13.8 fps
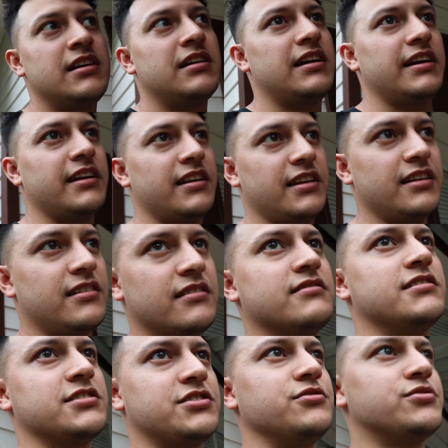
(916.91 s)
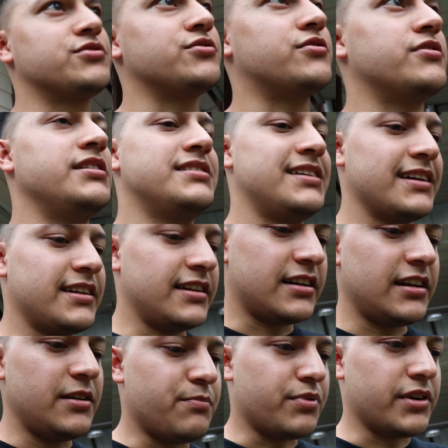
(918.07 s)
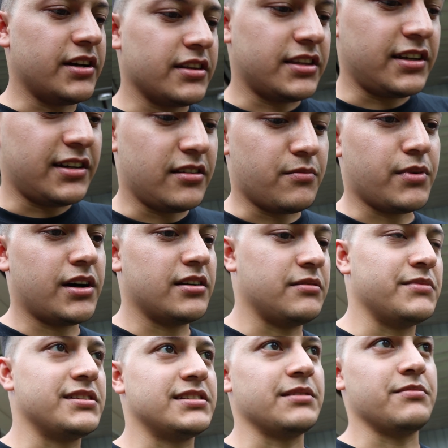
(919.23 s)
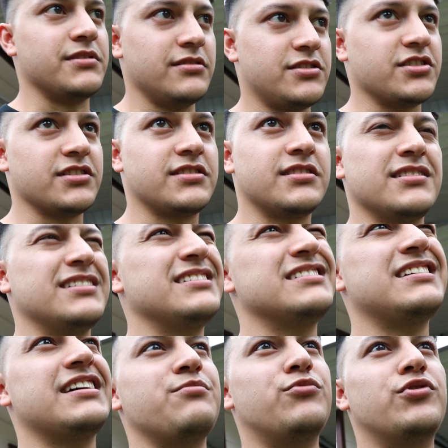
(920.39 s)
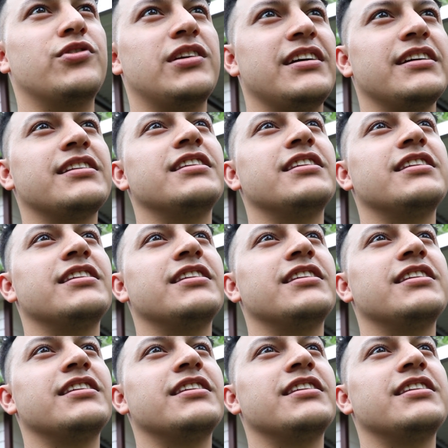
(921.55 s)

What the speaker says: like a 2-story technically, but nothing in the bottom except just it's like more like,